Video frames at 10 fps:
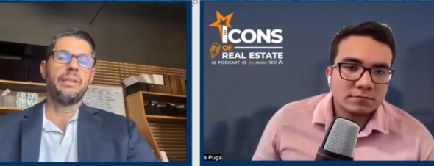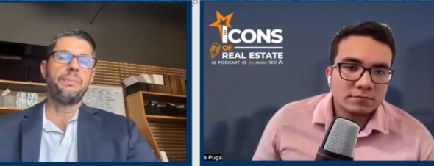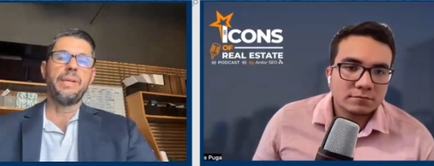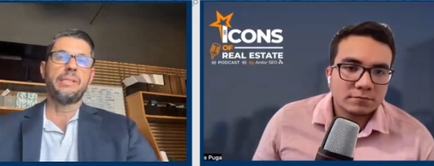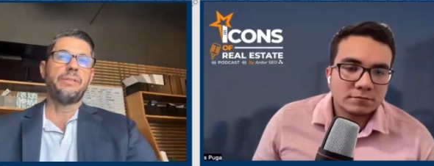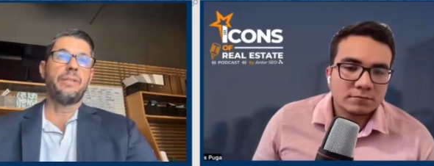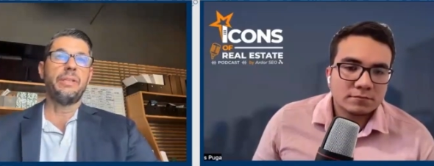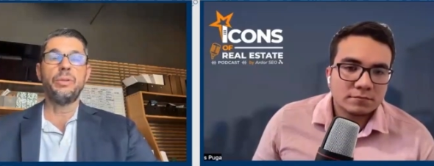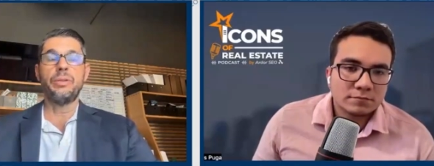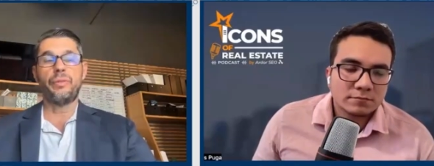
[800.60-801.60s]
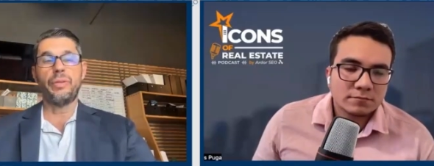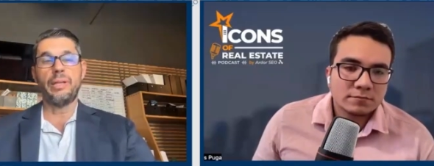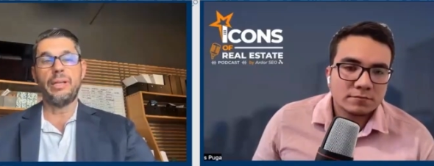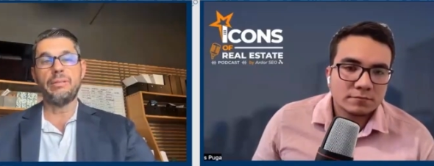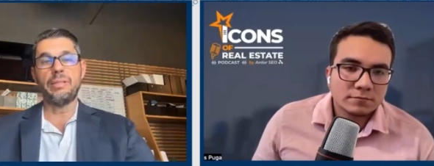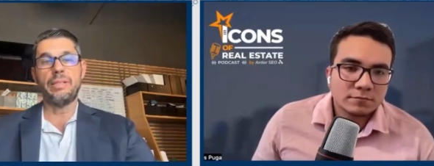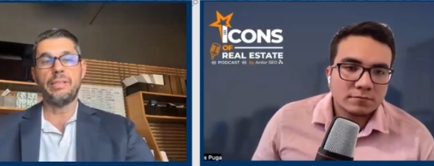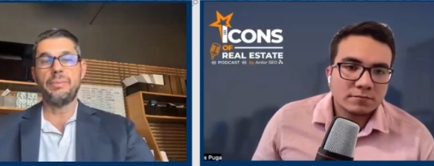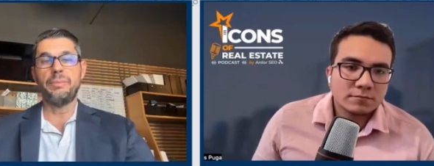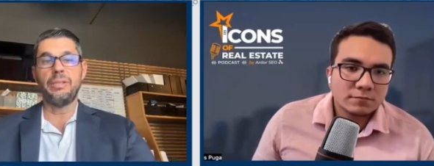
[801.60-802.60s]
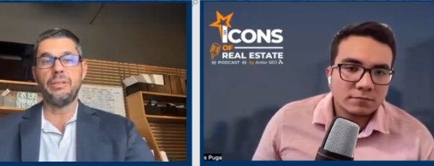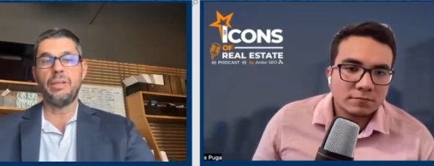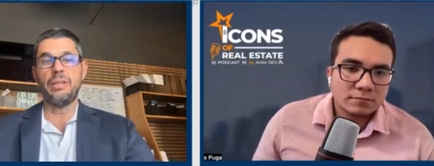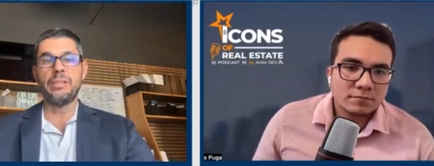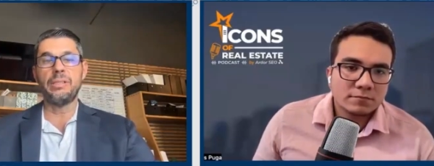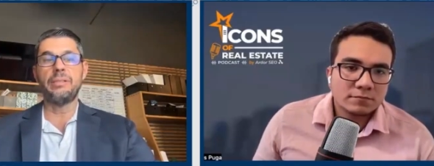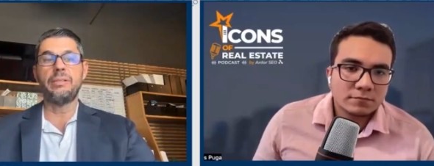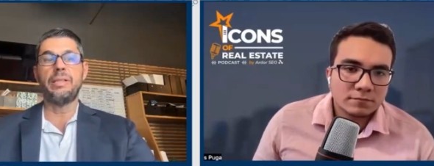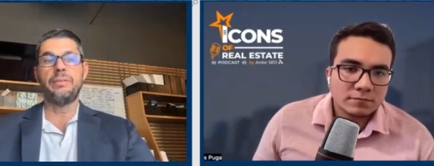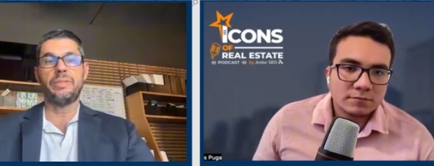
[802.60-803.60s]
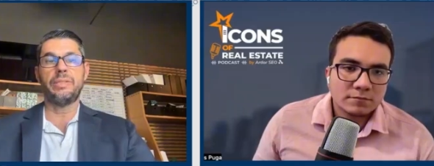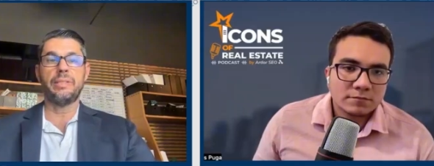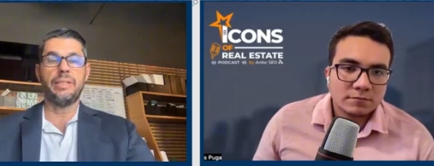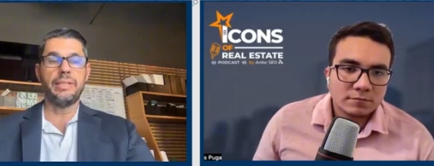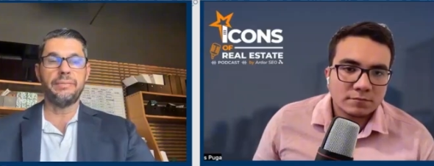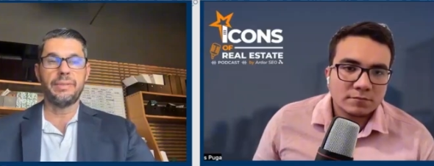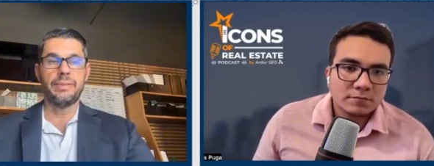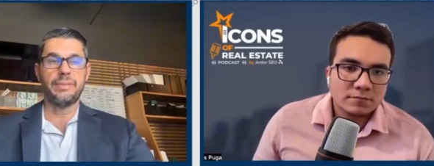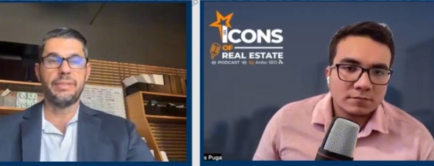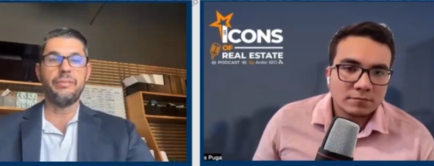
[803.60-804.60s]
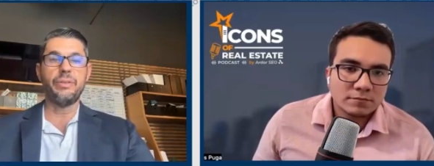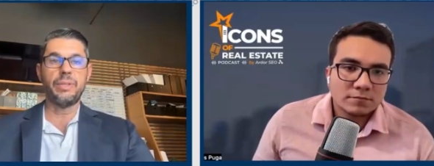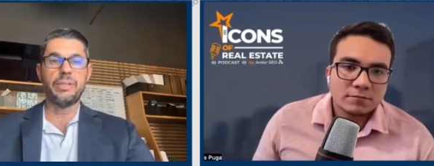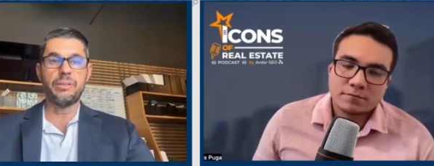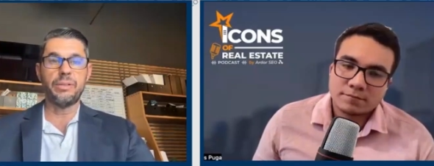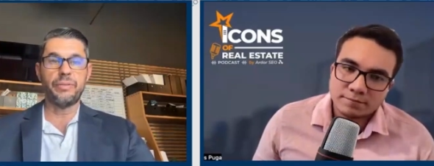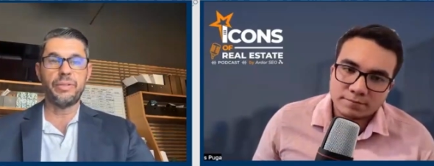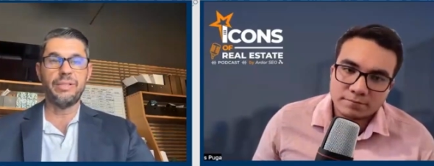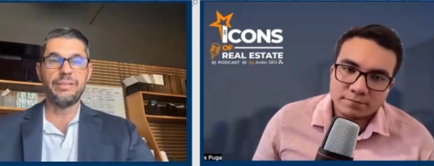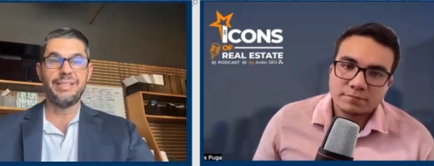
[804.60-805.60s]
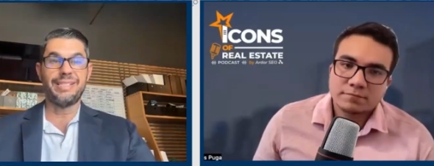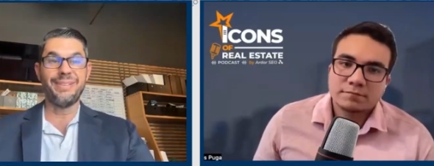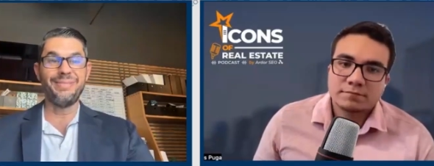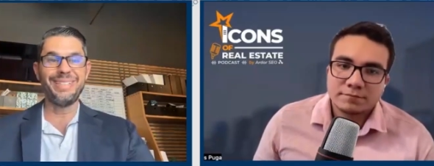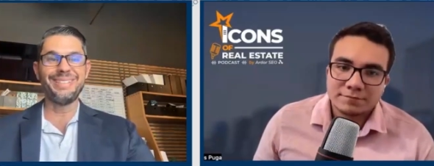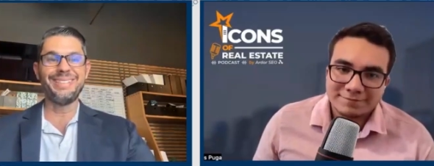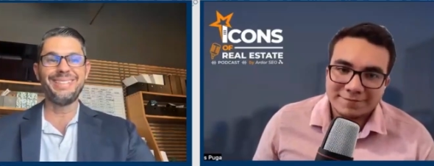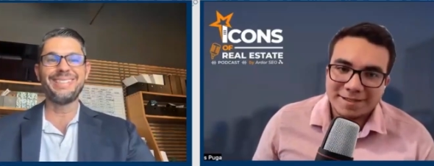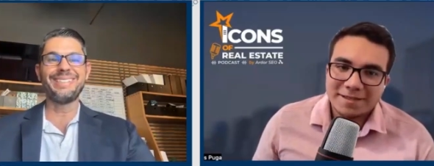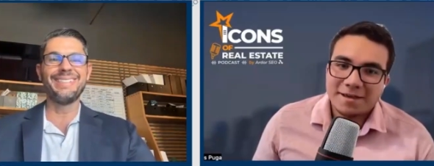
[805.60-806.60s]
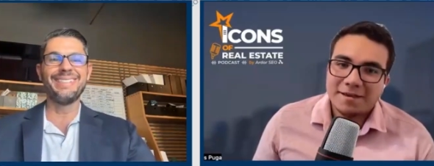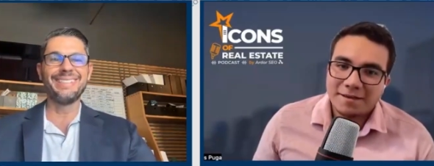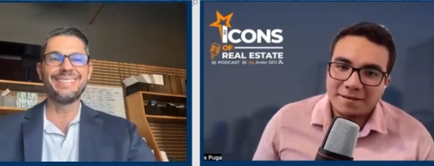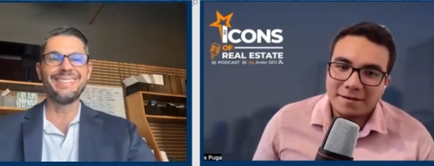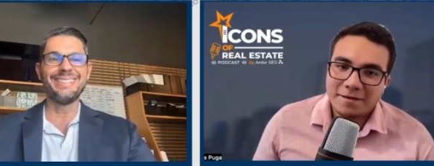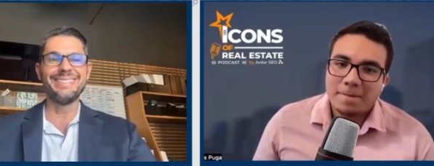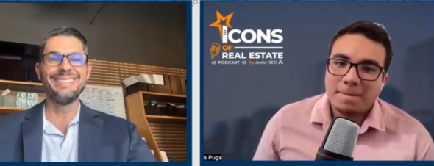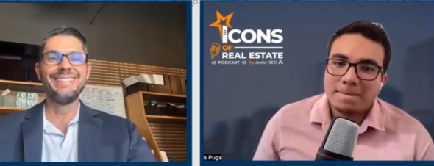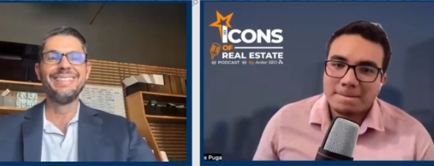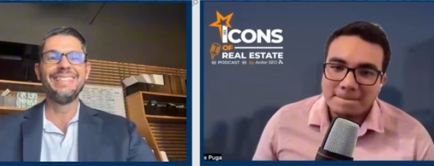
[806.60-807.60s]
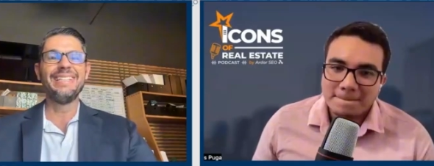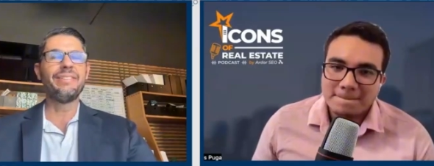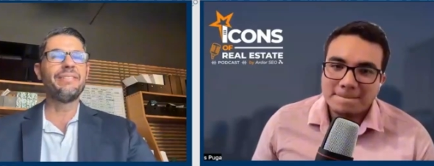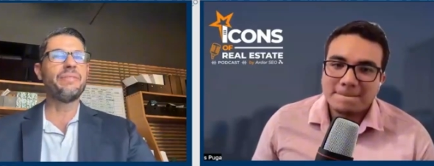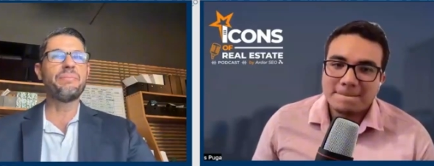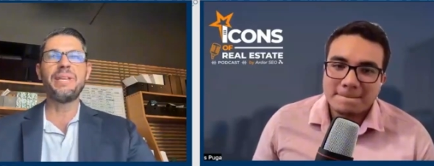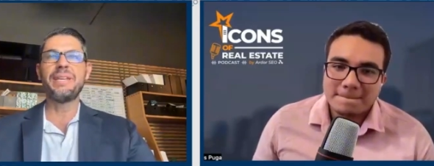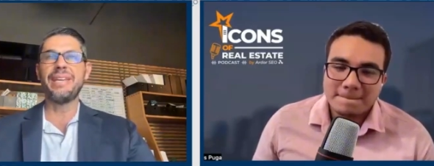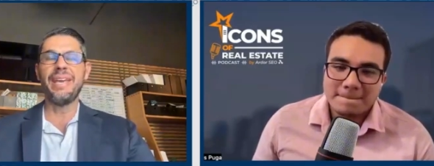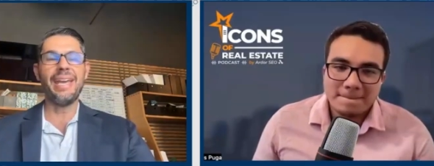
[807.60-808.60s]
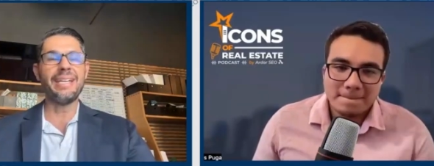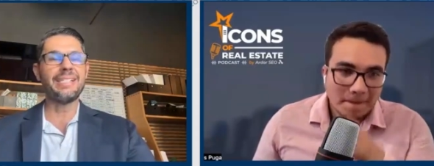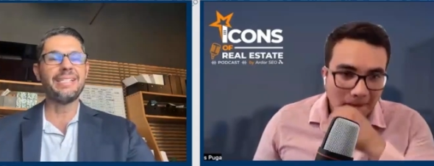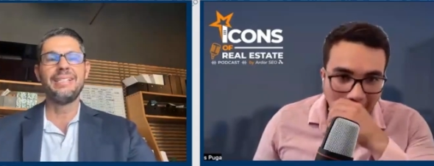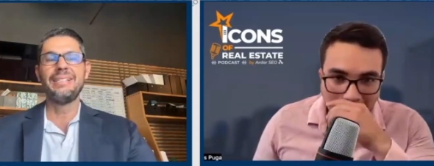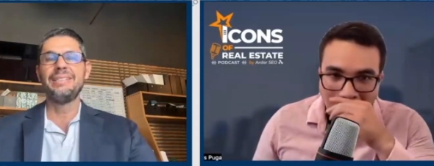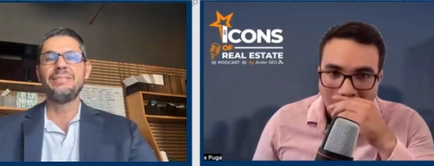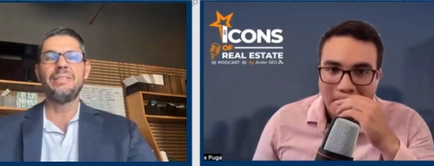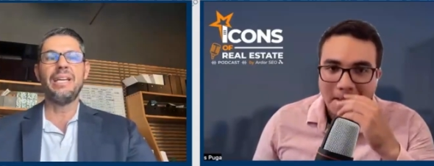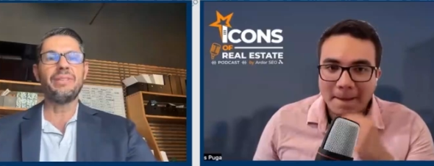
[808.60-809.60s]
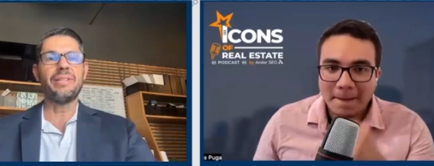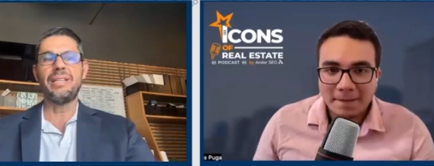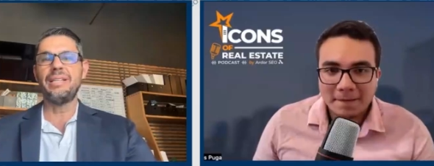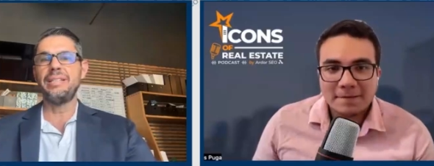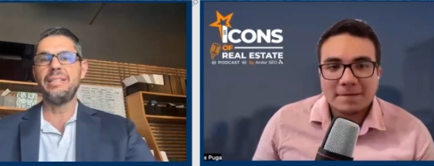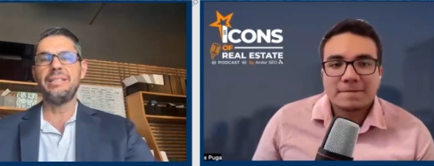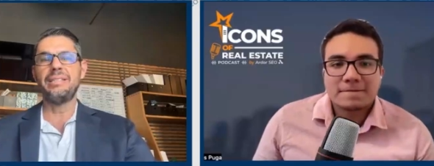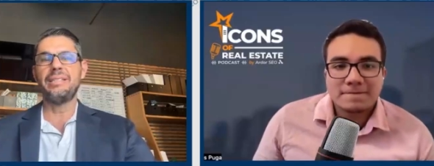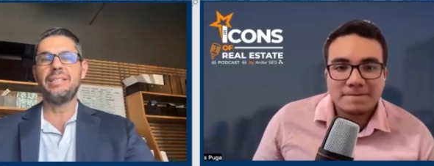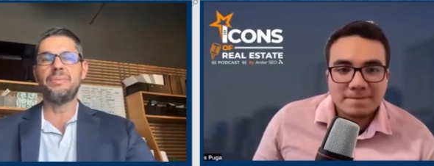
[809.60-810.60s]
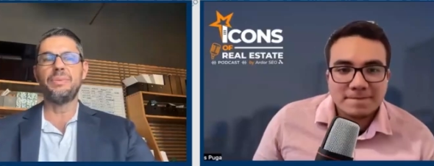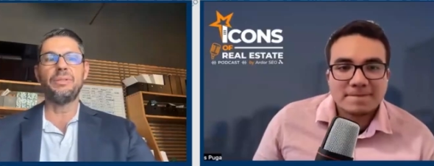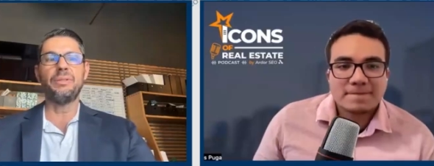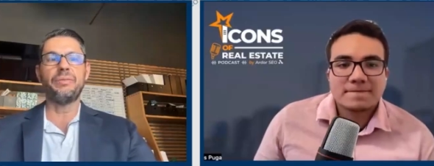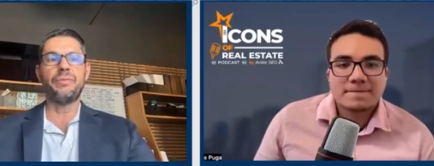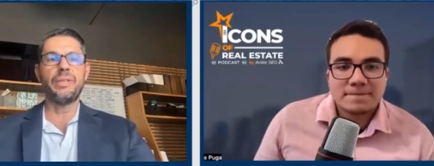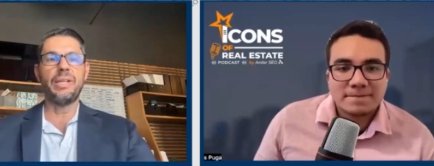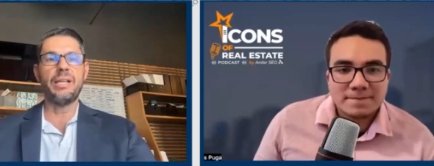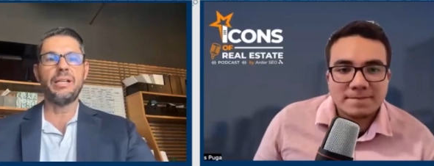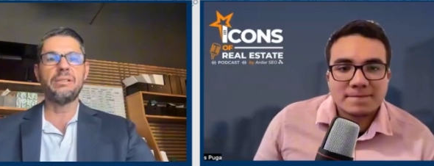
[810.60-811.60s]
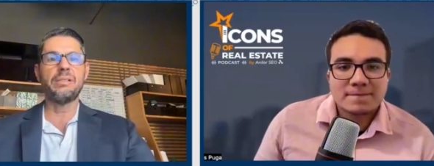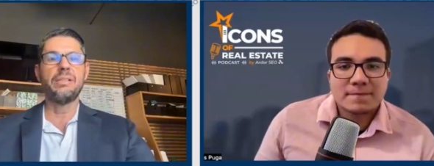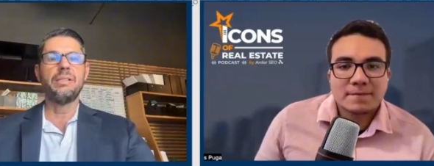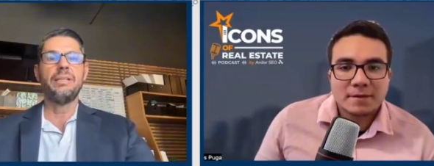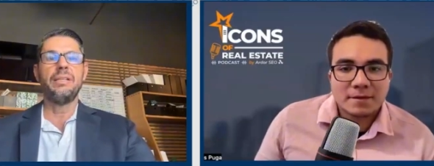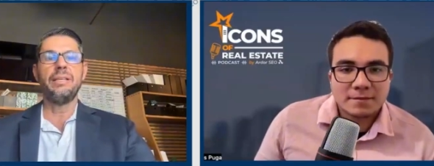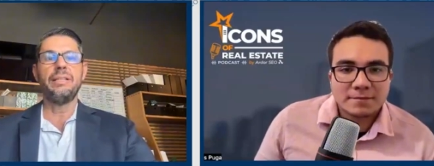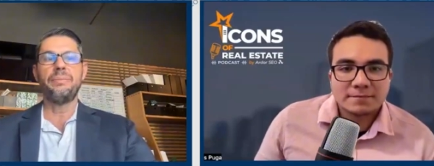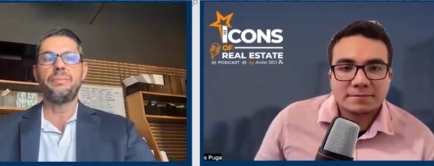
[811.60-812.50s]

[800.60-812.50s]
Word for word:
Speaker 1: depends. If they're looking for a house that is $1 million, they're going to have a hard time because everybody's looking for a house that is $1 million.
Speaker 2: Yeah. So,
Speaker 1: even if you're paying cash, we have a client here that has been looking for a house and they're